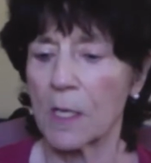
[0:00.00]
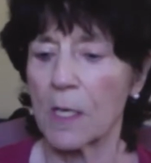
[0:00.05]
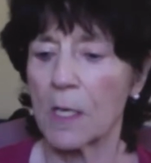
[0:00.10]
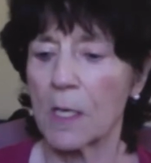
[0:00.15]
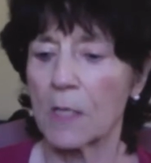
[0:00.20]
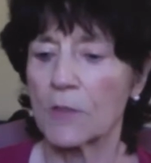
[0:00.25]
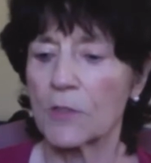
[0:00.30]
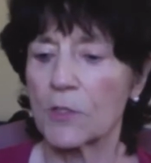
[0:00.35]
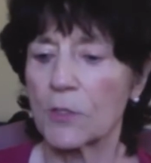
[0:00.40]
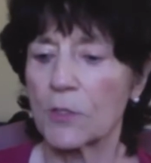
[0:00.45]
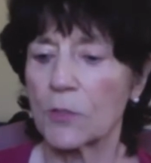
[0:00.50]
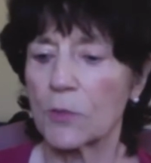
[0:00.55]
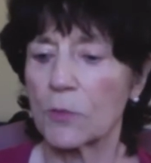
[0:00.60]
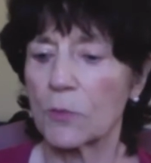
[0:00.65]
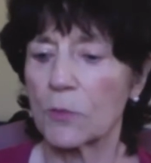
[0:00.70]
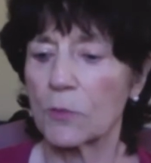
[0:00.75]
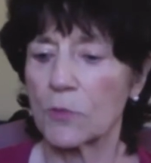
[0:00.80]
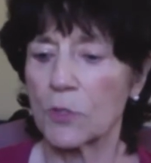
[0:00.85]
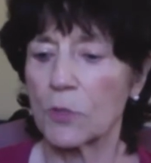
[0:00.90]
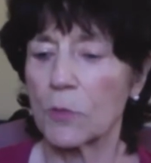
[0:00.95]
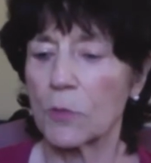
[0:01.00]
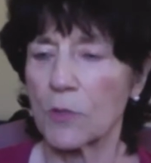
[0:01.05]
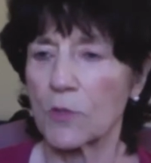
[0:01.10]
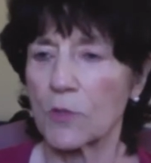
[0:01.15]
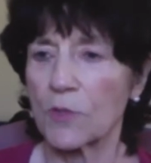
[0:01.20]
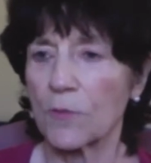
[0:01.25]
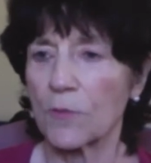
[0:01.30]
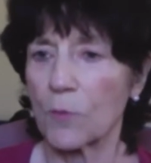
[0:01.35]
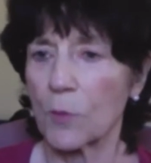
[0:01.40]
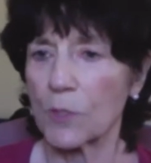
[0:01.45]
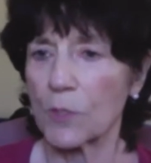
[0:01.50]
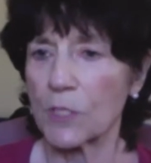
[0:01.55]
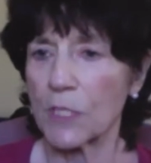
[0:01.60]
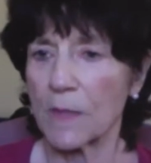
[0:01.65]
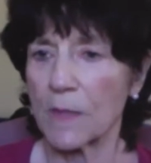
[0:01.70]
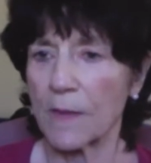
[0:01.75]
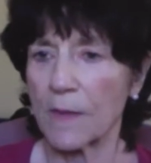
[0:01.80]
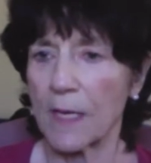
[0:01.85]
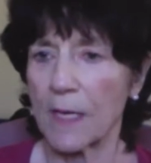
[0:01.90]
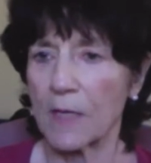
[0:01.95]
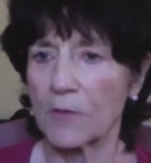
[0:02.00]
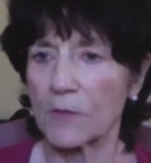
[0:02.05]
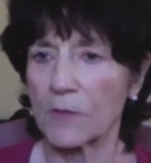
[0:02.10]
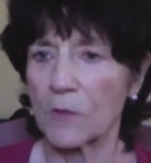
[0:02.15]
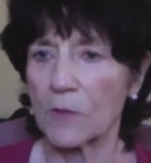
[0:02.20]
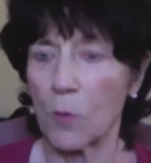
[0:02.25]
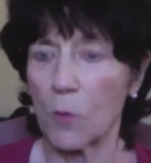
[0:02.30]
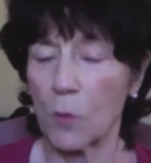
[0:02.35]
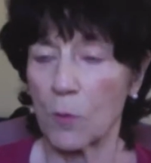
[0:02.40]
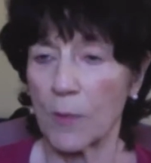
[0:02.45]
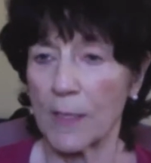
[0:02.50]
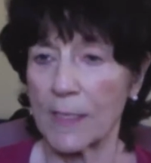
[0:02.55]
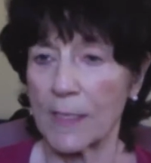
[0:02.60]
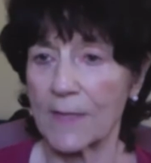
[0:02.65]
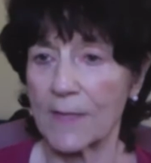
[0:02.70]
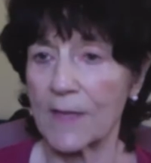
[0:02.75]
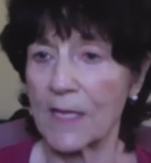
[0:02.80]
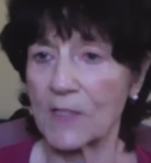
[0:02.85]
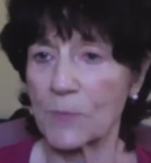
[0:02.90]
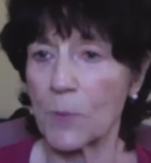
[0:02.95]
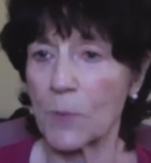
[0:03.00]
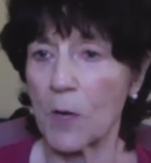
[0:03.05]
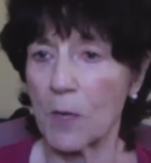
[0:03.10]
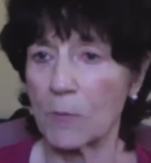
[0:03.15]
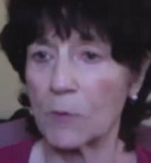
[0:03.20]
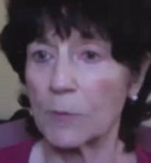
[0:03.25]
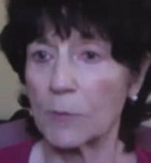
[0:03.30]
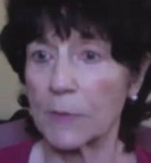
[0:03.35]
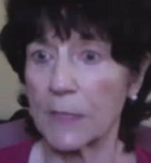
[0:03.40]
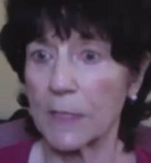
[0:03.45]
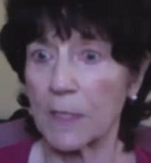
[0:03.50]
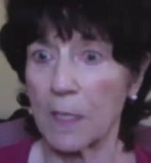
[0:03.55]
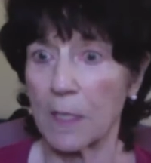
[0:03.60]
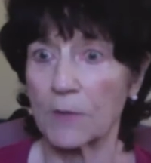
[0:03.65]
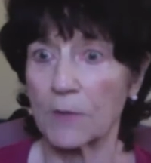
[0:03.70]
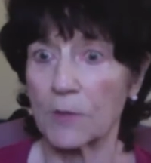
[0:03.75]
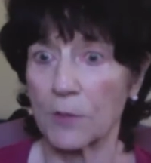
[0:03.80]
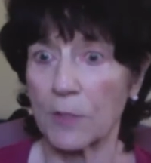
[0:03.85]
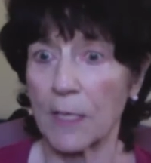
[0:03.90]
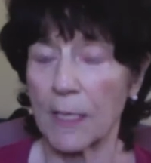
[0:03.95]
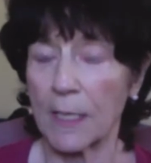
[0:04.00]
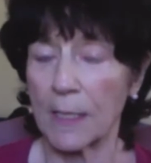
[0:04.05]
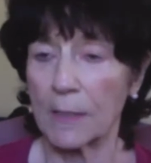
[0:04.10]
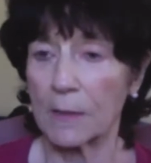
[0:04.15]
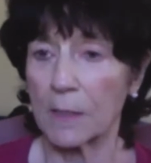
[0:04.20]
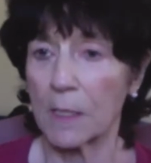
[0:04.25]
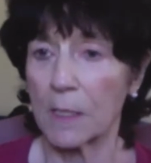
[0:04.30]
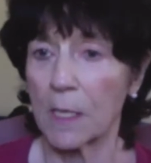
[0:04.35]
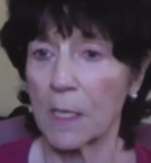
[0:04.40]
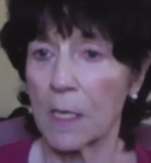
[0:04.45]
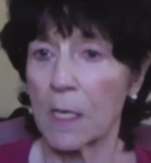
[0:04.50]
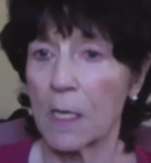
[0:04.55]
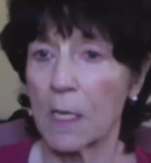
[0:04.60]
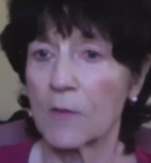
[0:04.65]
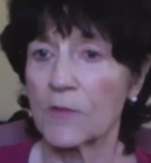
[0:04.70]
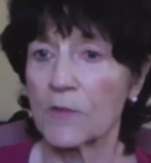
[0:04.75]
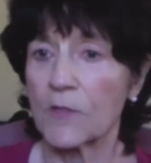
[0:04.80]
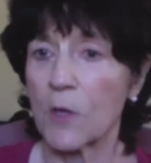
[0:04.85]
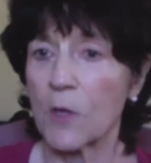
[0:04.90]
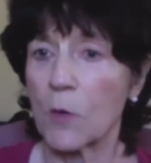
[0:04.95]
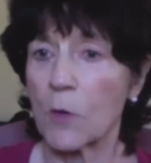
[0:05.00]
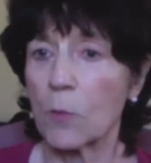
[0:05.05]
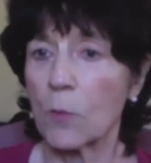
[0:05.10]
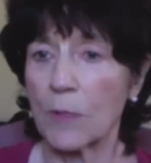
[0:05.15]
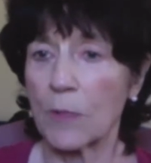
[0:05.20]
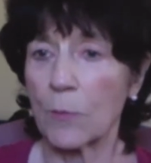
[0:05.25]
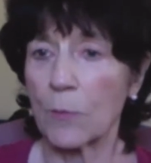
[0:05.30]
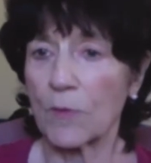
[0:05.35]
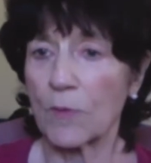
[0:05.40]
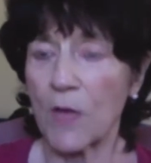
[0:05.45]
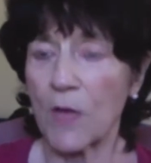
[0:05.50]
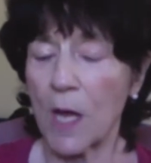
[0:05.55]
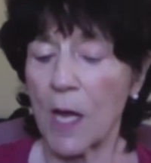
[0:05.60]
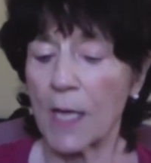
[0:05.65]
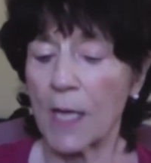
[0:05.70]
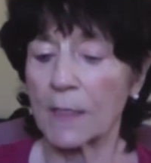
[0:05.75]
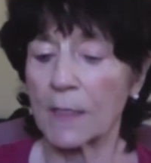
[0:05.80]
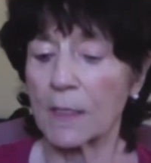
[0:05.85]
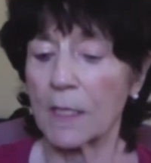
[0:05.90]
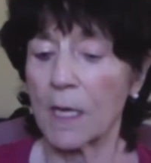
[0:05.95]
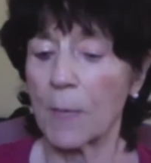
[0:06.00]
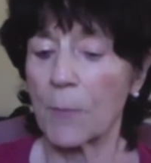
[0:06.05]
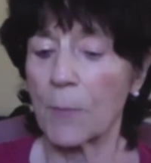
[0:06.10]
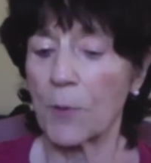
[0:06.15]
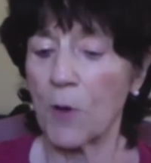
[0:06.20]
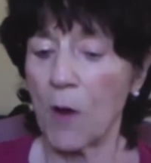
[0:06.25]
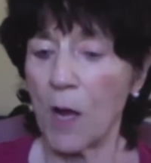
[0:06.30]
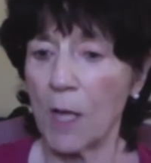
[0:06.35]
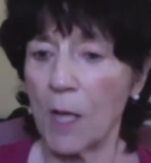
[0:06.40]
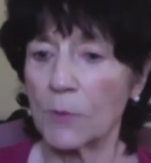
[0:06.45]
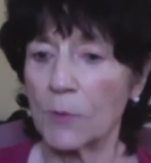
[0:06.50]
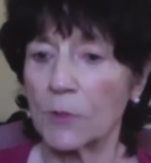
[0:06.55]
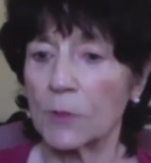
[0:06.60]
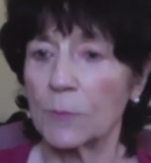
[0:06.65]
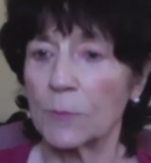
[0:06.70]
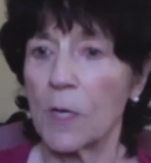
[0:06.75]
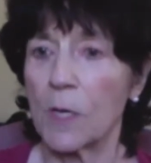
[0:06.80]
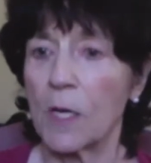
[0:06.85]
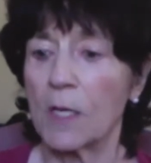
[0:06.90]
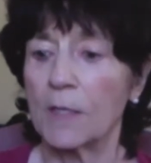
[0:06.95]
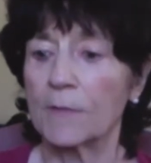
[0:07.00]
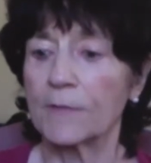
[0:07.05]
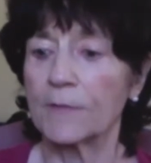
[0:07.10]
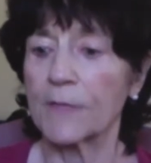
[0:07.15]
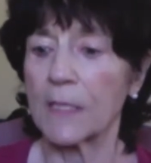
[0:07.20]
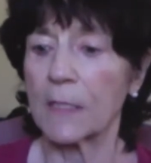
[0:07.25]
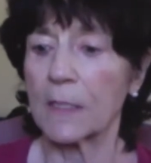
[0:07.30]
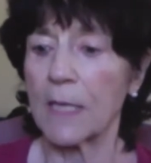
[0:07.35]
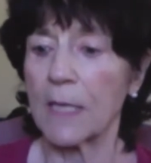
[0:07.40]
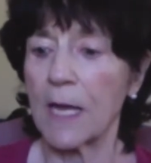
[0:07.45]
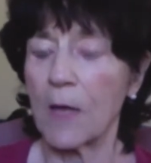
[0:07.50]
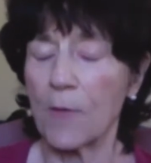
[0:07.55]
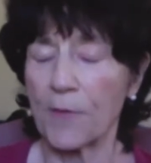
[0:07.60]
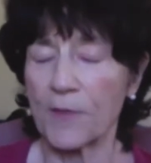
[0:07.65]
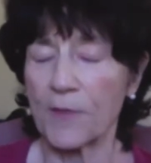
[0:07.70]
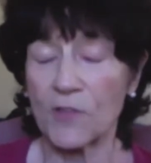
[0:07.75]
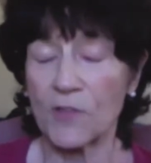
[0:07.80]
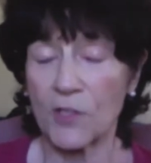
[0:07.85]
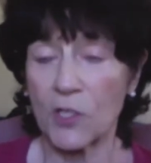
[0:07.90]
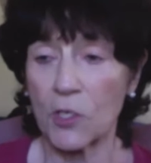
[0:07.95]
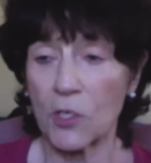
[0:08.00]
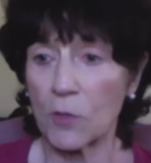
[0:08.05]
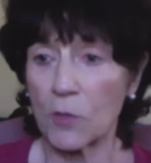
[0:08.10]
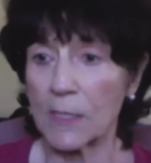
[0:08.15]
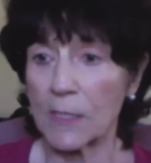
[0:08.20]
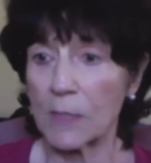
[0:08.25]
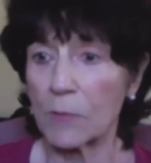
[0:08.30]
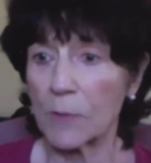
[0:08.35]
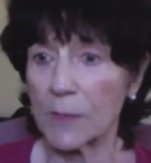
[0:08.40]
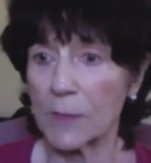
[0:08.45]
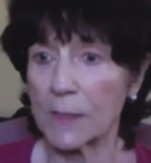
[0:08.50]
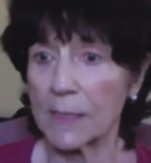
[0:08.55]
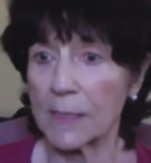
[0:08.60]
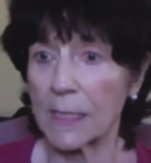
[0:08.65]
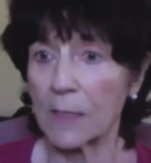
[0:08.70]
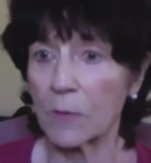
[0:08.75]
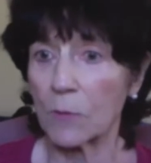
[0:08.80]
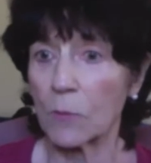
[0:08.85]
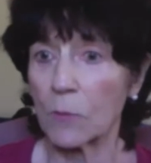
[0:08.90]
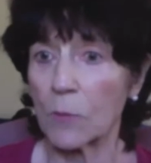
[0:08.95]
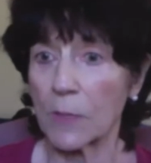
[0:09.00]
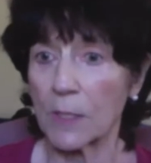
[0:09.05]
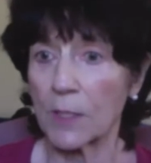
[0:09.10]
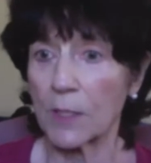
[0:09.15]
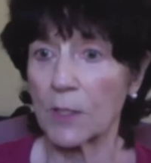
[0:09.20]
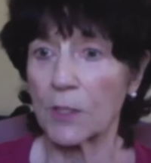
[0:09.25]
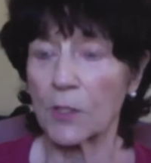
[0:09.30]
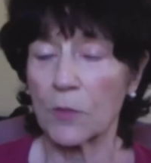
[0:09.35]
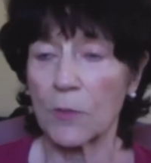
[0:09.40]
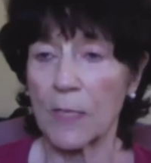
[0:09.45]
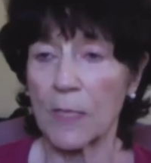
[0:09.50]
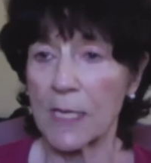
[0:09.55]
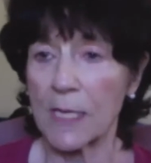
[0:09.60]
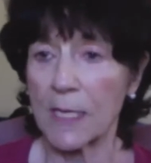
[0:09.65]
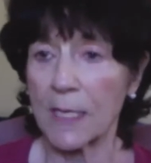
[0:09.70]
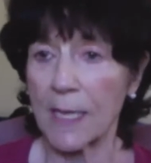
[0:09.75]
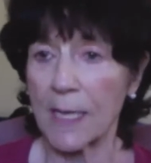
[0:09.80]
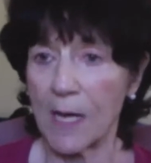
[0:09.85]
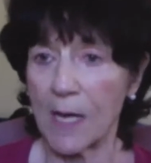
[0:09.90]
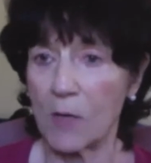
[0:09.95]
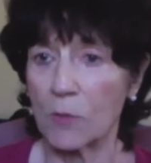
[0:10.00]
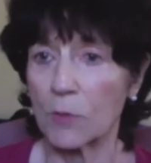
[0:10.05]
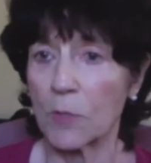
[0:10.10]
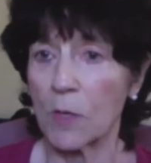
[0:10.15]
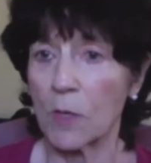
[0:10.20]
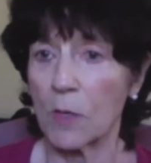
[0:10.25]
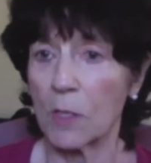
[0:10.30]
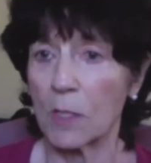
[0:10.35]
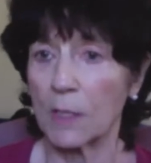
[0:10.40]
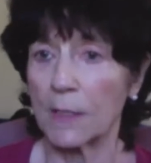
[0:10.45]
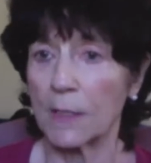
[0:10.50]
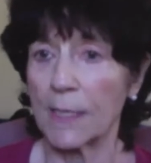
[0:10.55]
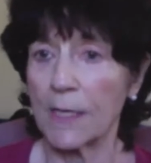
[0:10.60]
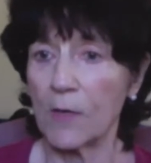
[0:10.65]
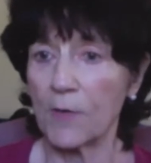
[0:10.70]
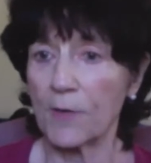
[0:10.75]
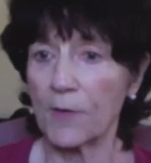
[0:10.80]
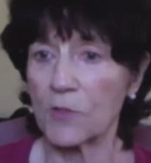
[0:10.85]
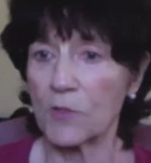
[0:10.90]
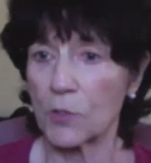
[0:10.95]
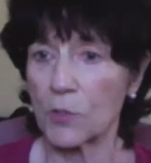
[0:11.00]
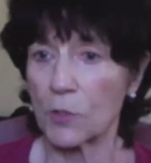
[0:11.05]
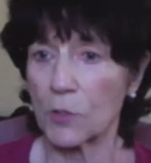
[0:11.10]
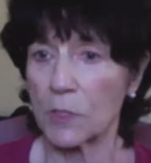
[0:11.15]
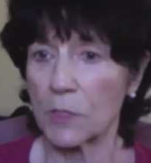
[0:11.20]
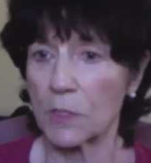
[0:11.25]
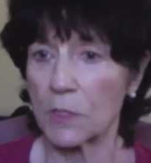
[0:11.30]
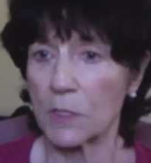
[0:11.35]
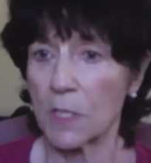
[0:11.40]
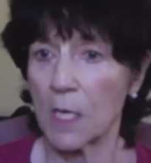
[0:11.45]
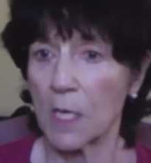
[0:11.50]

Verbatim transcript: to 214,000 already, and that's probably an undercount. So we, have got a problem of health insecurity, really, where you can't count on health insurance